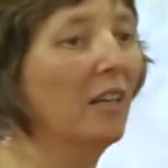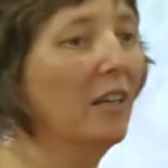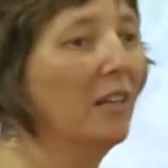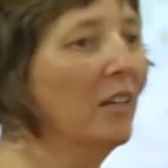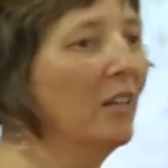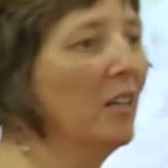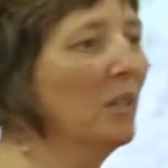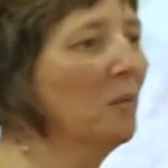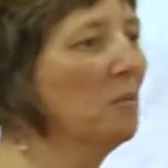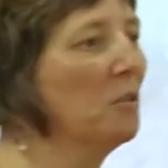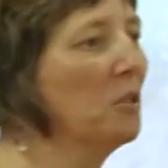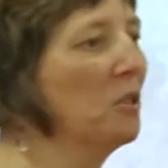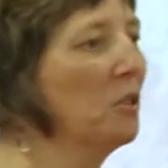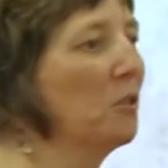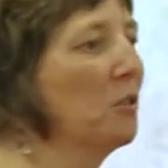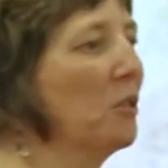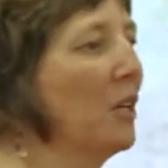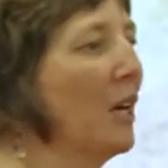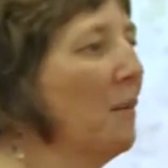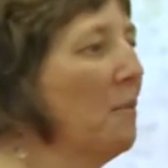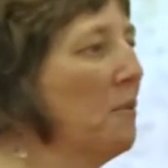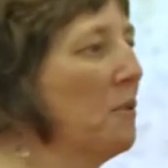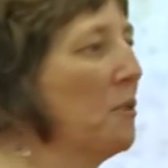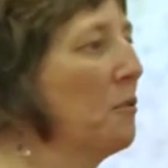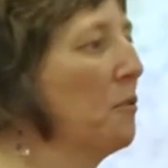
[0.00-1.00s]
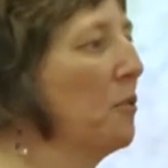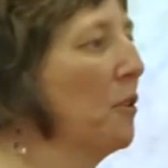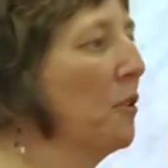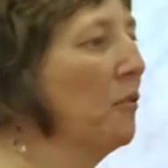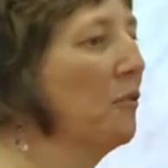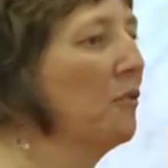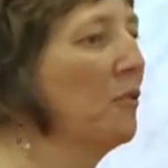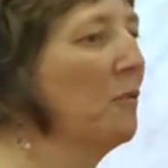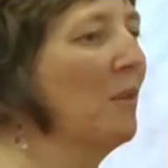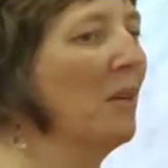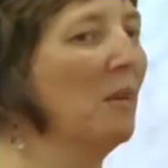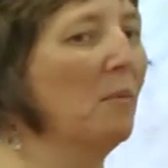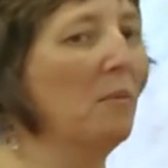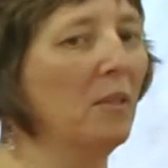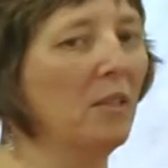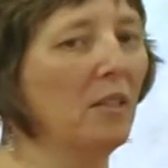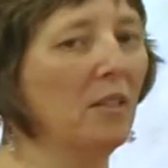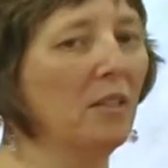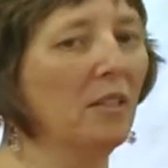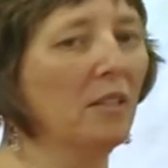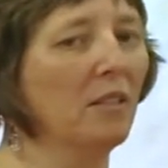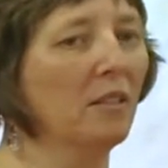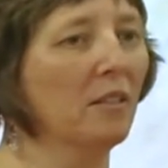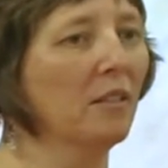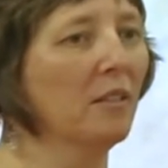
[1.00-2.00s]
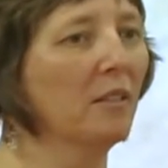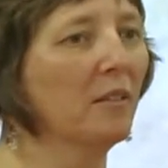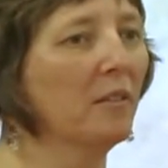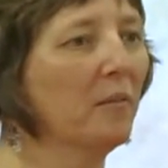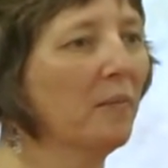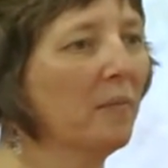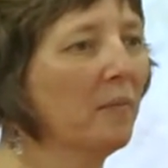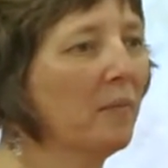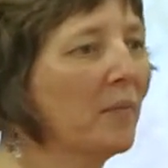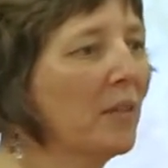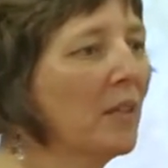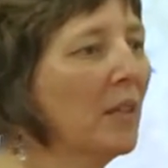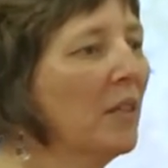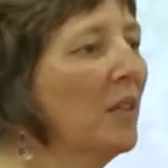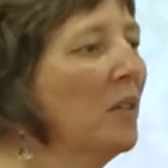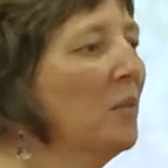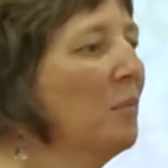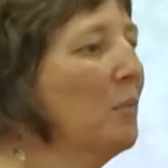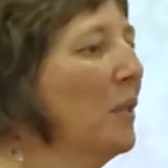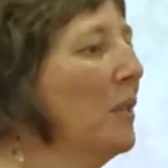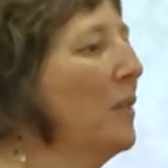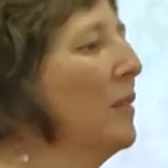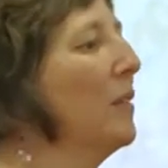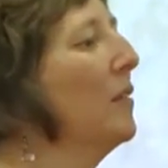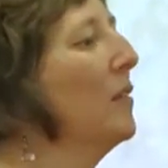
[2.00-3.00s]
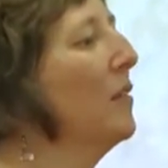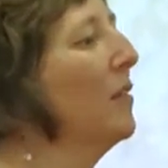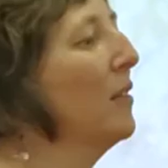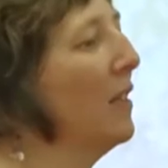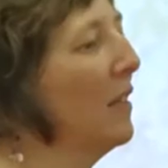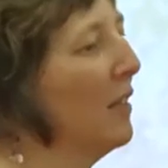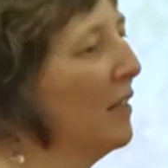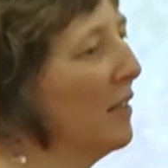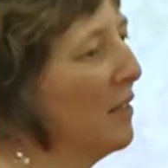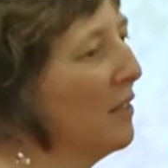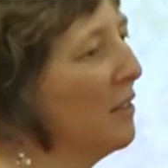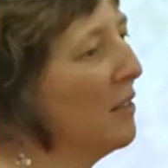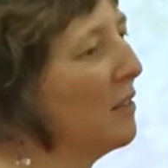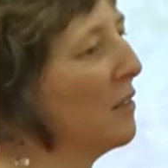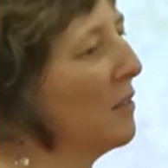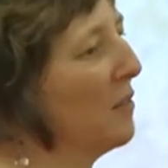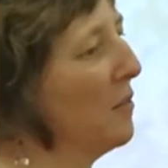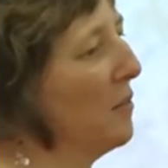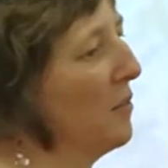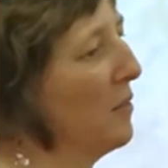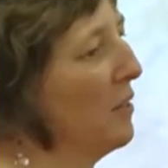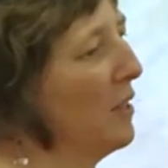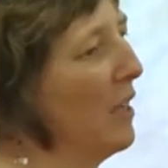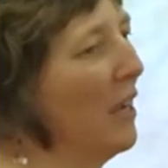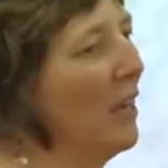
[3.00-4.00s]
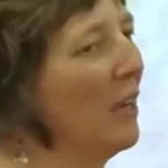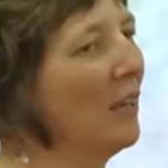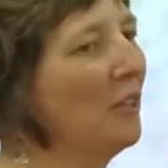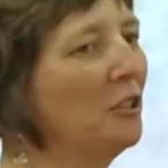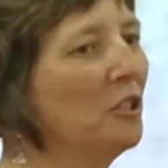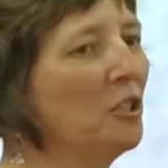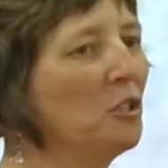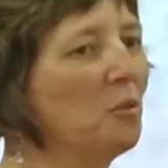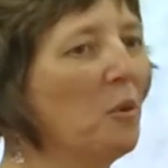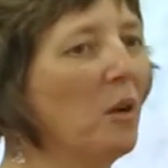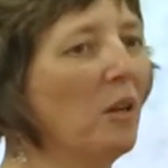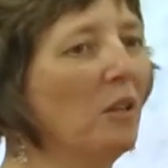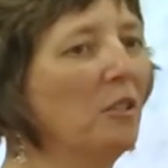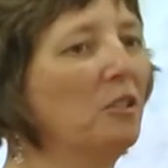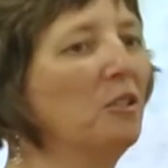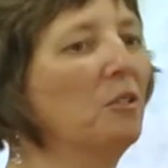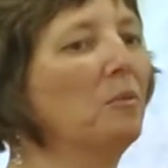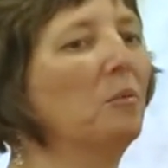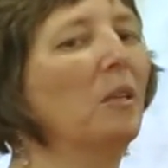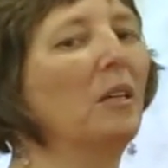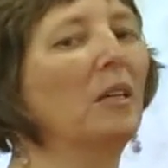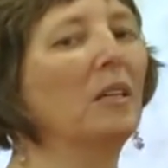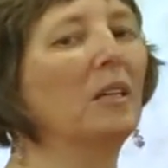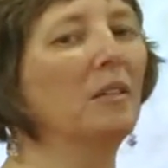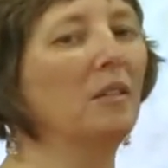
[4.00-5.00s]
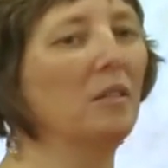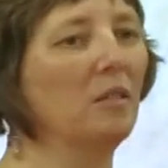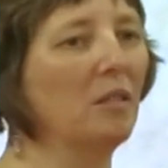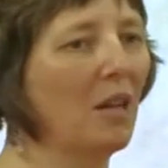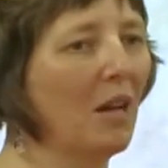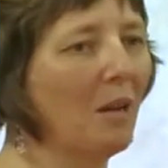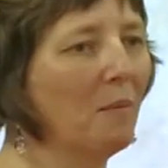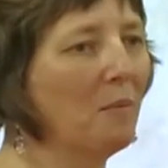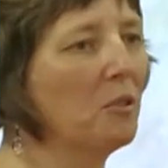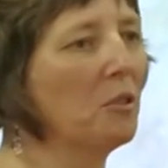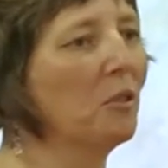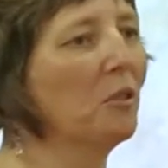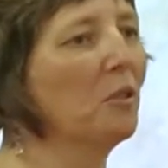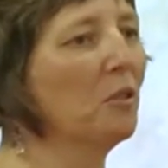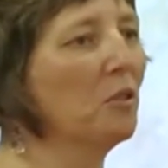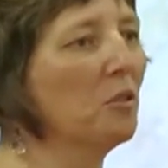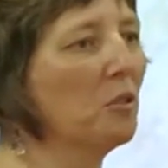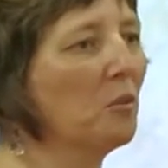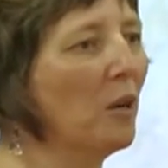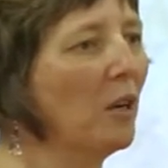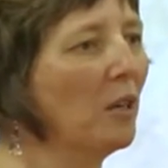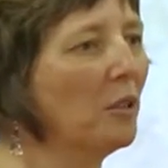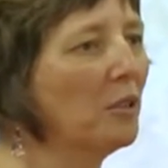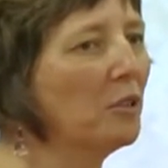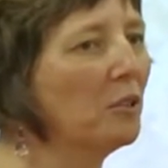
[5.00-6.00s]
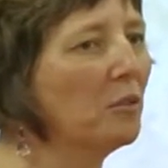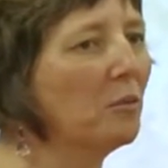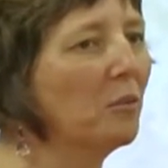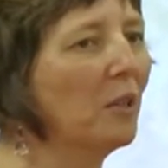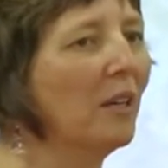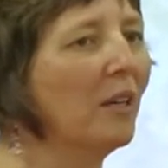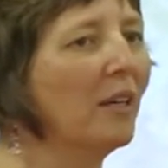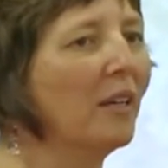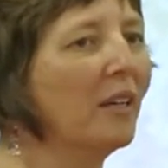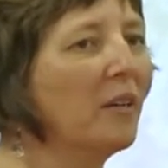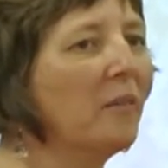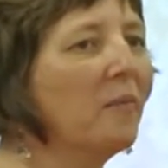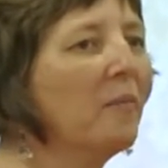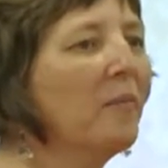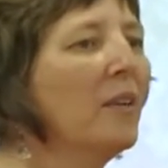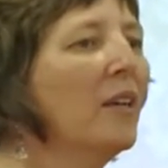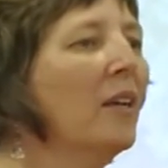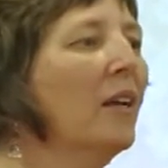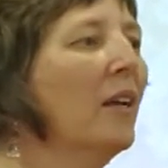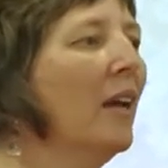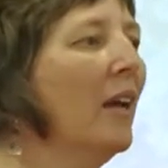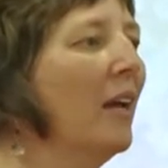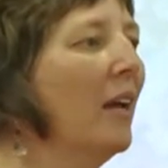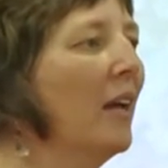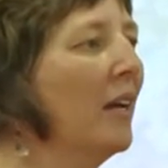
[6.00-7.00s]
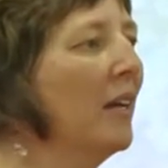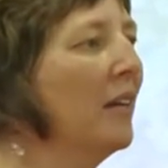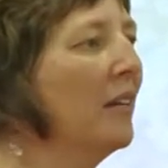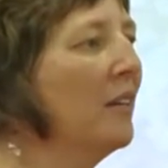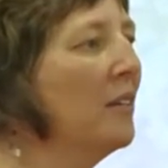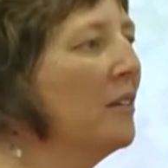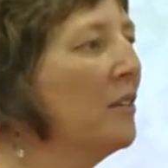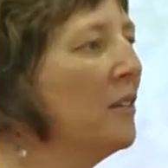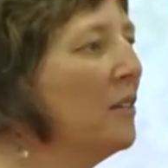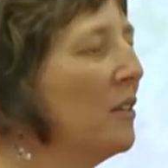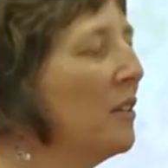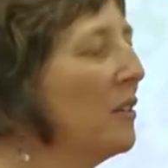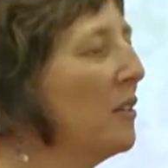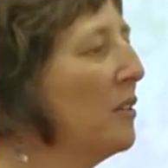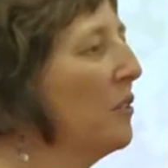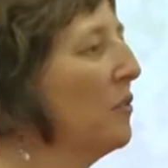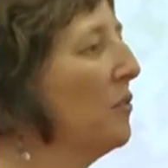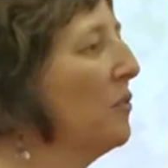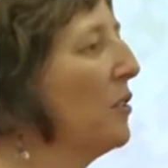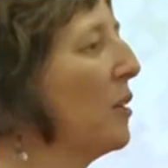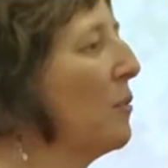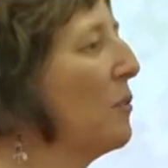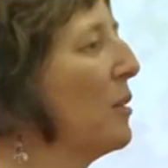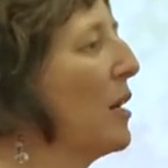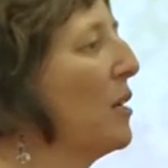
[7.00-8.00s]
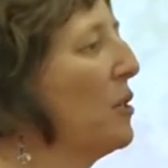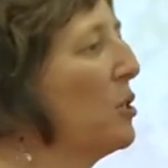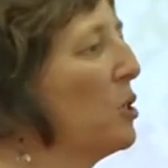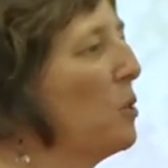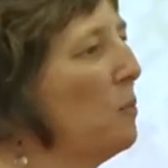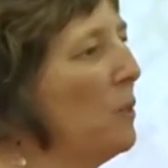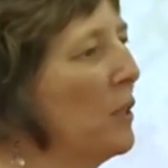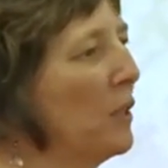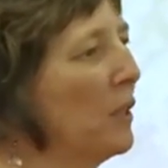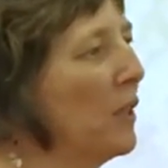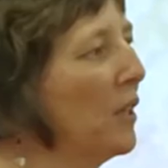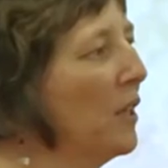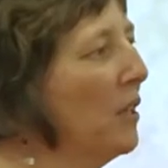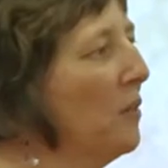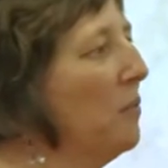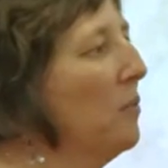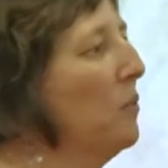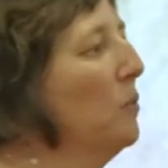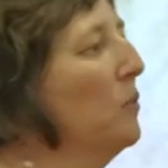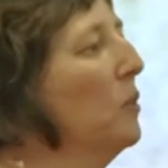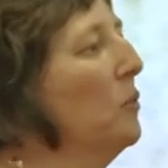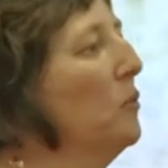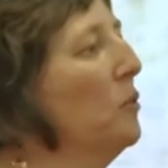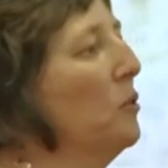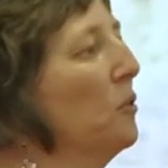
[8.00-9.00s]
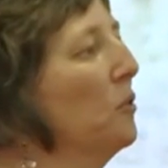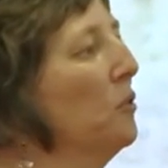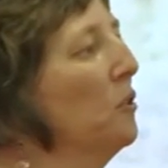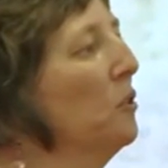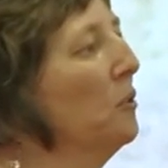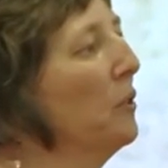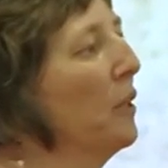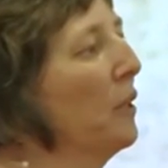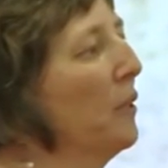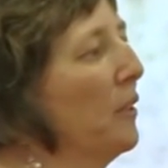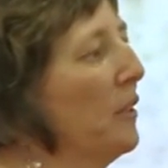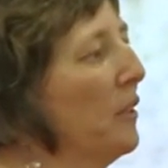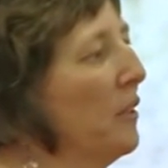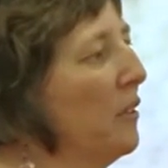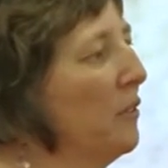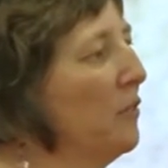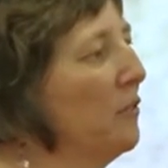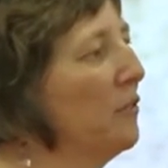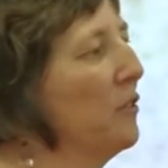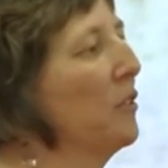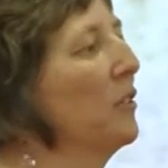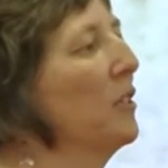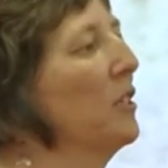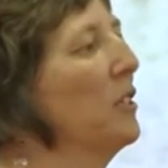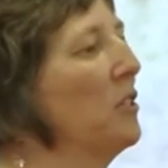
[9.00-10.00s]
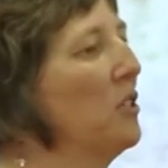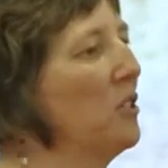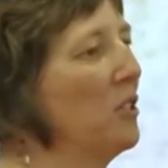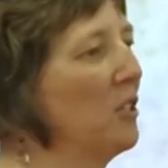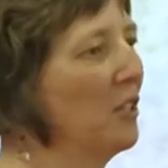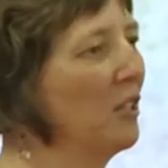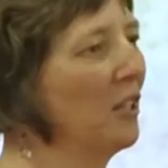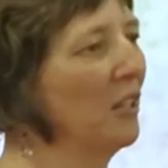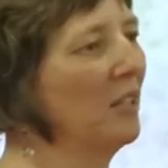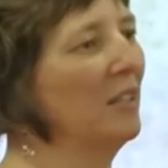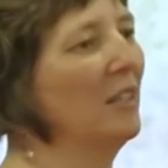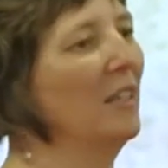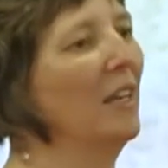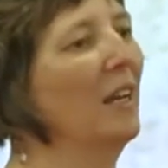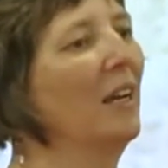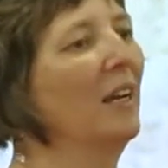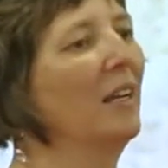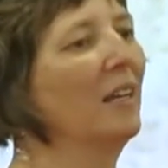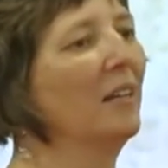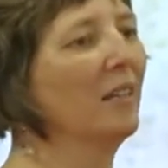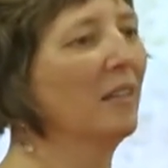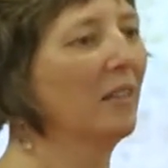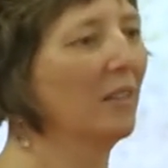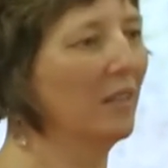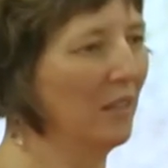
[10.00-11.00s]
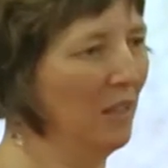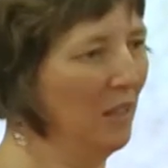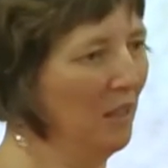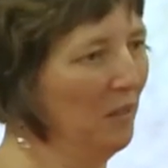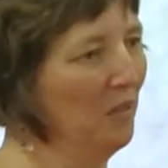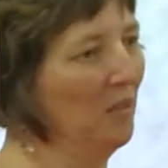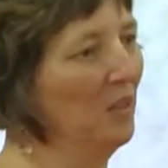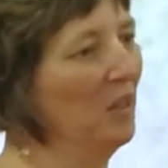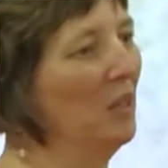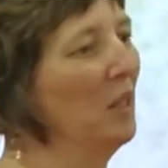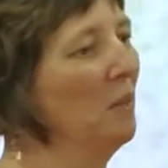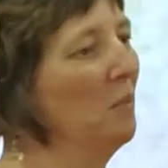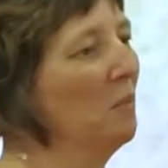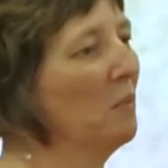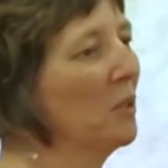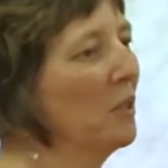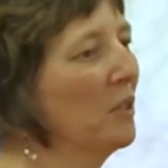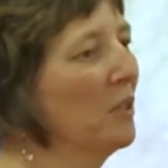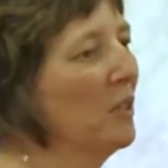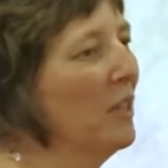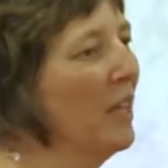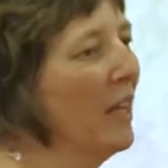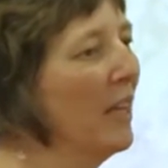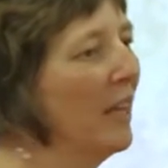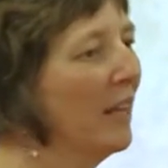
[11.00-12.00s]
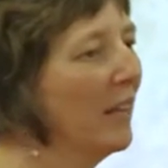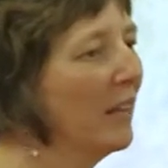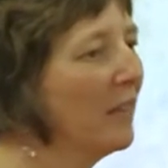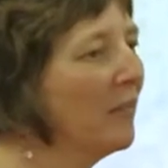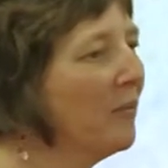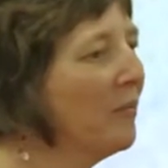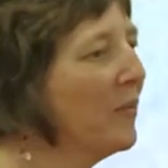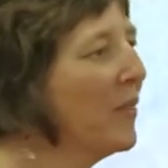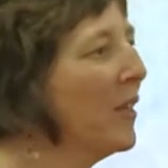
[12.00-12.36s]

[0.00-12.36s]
and helps the crops grow for maybe a year but then the ash is washed away, the topsoil is washed away, and the farmer has to pick up, move to a new area of forest, cut that, and, and burn that.